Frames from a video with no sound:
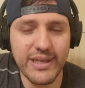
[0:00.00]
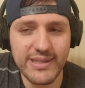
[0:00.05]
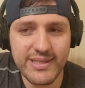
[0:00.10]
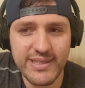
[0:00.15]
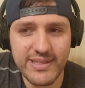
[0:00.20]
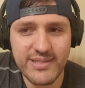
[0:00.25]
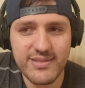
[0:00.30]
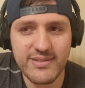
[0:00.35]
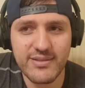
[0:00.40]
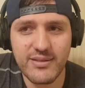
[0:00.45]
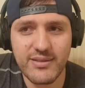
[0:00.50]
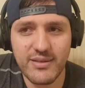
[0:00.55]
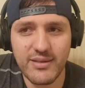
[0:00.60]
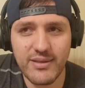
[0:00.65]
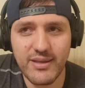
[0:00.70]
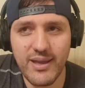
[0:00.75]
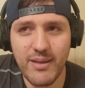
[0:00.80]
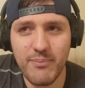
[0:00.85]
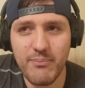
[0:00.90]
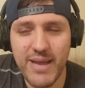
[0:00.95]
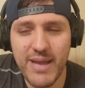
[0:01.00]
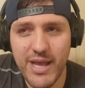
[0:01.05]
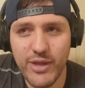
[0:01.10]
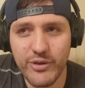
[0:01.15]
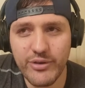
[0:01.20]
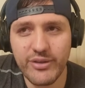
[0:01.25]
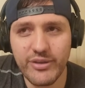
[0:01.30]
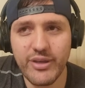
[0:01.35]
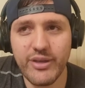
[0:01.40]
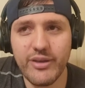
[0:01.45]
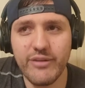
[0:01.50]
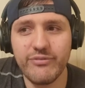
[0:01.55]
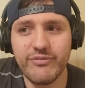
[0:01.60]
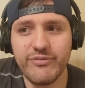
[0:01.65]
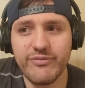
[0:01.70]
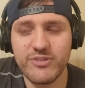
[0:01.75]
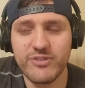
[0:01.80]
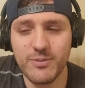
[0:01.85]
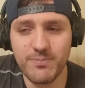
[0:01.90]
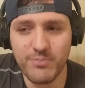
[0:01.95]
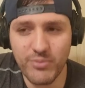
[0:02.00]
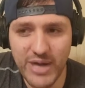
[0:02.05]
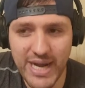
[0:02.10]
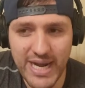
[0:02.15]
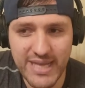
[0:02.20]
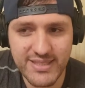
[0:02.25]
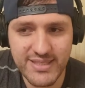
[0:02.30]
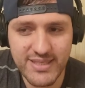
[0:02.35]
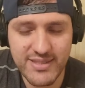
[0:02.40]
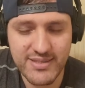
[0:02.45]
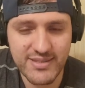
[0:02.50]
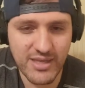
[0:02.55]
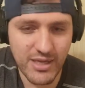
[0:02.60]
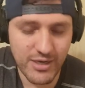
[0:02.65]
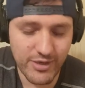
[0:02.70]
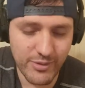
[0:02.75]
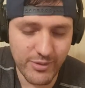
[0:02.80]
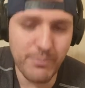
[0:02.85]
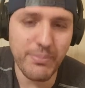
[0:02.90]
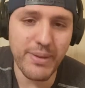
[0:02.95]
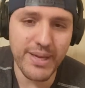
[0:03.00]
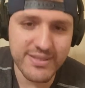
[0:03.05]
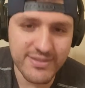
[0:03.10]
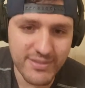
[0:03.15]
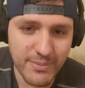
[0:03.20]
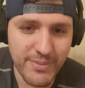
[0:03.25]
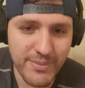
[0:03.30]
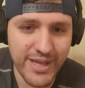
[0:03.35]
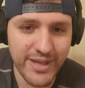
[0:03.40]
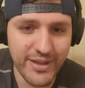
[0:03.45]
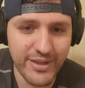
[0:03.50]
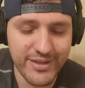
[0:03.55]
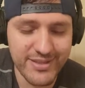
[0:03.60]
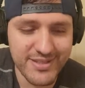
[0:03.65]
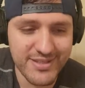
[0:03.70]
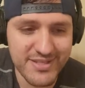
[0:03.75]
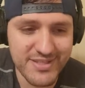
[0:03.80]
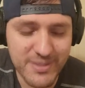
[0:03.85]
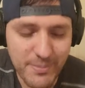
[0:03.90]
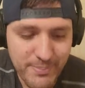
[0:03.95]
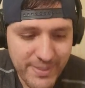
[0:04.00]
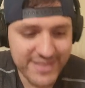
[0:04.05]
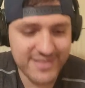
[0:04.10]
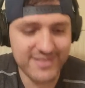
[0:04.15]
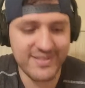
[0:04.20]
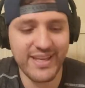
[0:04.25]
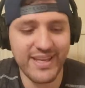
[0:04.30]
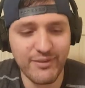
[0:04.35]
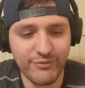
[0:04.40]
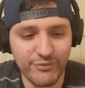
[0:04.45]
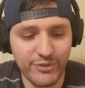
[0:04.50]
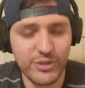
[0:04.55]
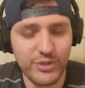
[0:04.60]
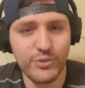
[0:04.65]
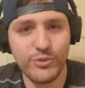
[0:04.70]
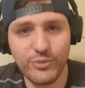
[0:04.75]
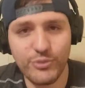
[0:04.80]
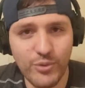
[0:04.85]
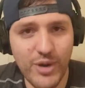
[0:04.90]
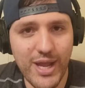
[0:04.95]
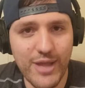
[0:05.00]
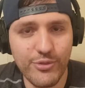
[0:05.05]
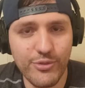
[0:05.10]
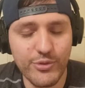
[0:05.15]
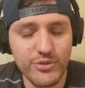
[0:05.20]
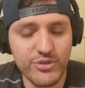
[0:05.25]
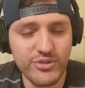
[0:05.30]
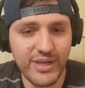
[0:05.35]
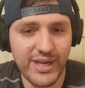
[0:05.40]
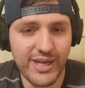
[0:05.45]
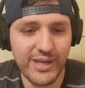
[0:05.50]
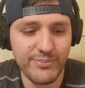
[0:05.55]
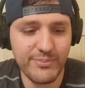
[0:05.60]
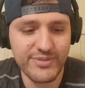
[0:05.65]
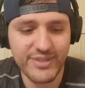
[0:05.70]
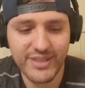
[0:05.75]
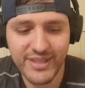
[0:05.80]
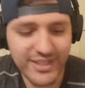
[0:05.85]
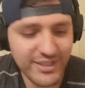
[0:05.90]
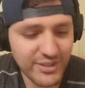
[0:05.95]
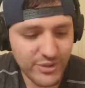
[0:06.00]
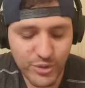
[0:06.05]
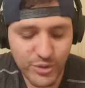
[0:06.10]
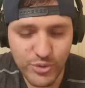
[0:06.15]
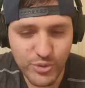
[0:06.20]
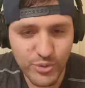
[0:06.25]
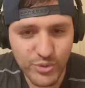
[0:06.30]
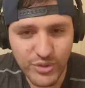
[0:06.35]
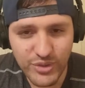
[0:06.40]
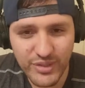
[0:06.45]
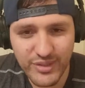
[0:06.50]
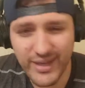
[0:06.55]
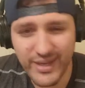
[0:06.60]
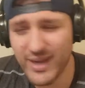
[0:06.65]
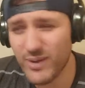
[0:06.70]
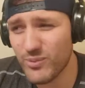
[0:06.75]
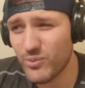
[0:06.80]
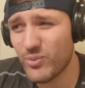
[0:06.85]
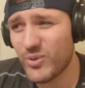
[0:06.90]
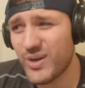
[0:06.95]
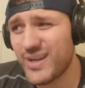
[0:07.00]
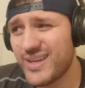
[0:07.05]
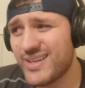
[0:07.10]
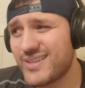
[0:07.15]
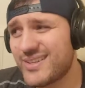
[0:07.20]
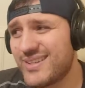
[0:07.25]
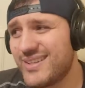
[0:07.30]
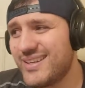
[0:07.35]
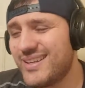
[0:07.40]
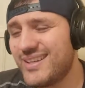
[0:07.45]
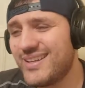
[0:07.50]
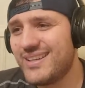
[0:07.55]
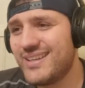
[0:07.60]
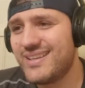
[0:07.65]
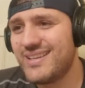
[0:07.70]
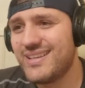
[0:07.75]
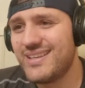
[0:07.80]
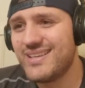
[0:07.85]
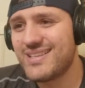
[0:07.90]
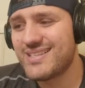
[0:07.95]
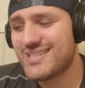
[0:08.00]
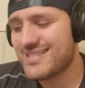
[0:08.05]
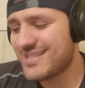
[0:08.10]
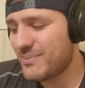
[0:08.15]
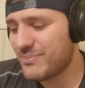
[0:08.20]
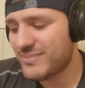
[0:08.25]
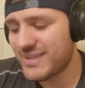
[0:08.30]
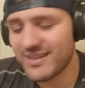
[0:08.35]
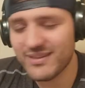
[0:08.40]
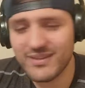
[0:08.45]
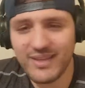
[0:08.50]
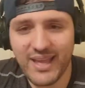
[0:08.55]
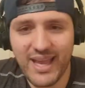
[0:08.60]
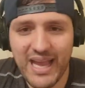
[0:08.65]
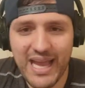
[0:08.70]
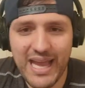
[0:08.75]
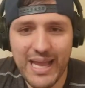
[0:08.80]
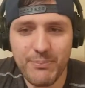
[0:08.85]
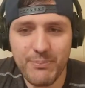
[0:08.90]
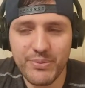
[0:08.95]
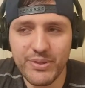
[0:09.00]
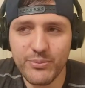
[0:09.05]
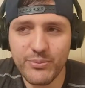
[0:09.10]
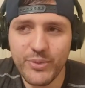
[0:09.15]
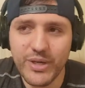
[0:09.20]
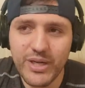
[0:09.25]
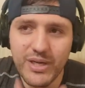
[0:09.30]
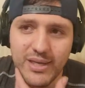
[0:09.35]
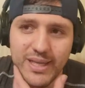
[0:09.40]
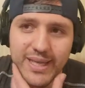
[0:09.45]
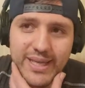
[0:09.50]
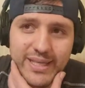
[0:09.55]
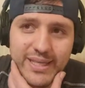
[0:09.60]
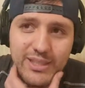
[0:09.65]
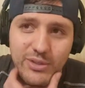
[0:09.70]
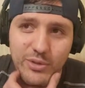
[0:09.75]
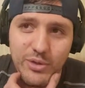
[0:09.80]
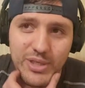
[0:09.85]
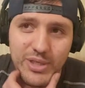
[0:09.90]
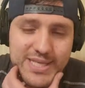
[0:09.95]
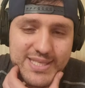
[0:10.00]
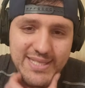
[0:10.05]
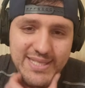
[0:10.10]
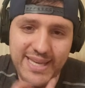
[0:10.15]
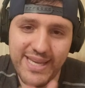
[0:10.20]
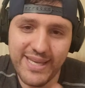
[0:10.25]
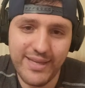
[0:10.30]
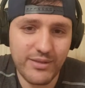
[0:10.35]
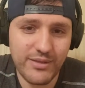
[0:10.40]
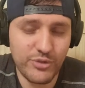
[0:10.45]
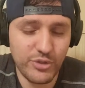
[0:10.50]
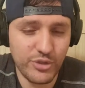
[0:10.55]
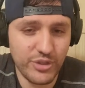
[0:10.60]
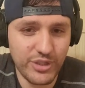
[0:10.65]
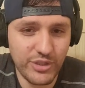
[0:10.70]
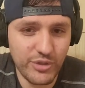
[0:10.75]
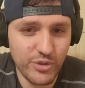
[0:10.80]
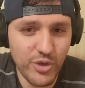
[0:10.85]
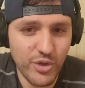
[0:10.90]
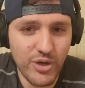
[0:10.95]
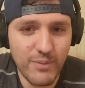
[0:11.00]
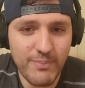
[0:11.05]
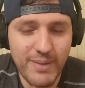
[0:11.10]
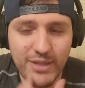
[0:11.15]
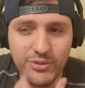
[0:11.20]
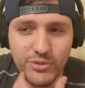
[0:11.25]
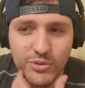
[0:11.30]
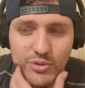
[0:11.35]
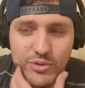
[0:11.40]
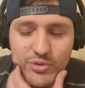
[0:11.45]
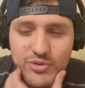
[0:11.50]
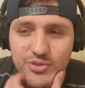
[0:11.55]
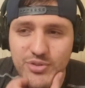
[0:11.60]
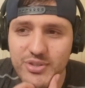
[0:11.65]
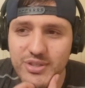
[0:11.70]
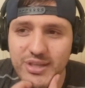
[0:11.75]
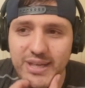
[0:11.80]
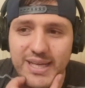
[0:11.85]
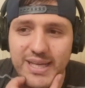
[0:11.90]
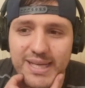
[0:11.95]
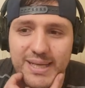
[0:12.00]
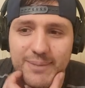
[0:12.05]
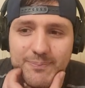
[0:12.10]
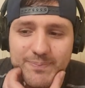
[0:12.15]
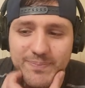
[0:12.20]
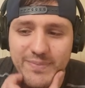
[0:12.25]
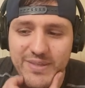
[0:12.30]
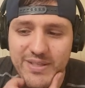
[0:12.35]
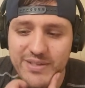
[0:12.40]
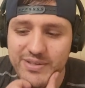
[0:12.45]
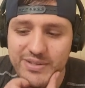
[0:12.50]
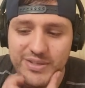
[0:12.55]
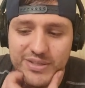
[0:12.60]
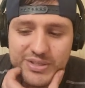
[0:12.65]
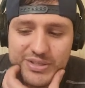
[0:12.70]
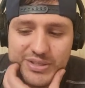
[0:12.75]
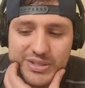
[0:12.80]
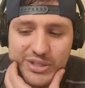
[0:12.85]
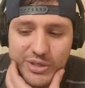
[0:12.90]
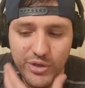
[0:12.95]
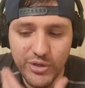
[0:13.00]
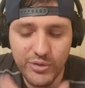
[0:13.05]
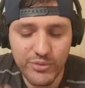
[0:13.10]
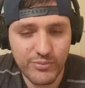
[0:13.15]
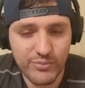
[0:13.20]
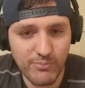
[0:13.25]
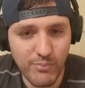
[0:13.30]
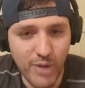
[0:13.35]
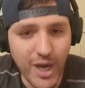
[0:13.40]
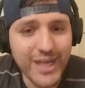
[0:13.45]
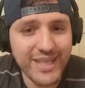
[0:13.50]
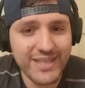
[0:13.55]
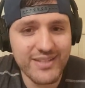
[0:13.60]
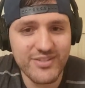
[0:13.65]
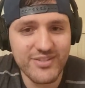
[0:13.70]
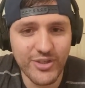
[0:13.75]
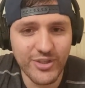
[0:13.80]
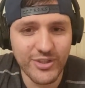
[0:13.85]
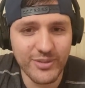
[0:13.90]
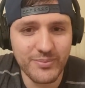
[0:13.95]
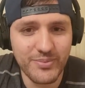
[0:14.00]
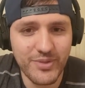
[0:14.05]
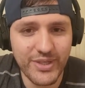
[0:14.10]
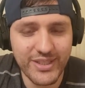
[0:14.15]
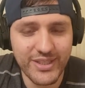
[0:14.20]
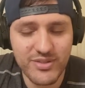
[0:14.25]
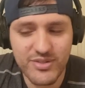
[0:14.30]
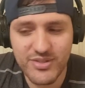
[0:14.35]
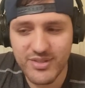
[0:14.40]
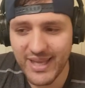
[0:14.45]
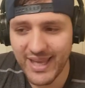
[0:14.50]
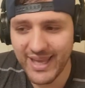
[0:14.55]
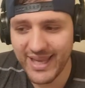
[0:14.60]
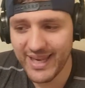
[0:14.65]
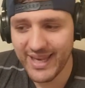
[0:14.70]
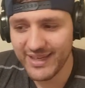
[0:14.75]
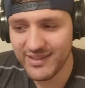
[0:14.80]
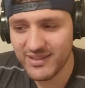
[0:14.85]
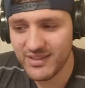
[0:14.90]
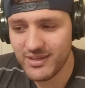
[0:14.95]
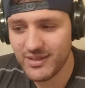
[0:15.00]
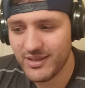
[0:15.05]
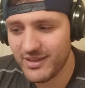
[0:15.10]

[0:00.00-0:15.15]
least amount of surprises are the best amount. Is the best thing for you throughout those times. You do not want something to happen where, like, you know, let's say you didn't know about those, uh, you know, market circuit breakers, and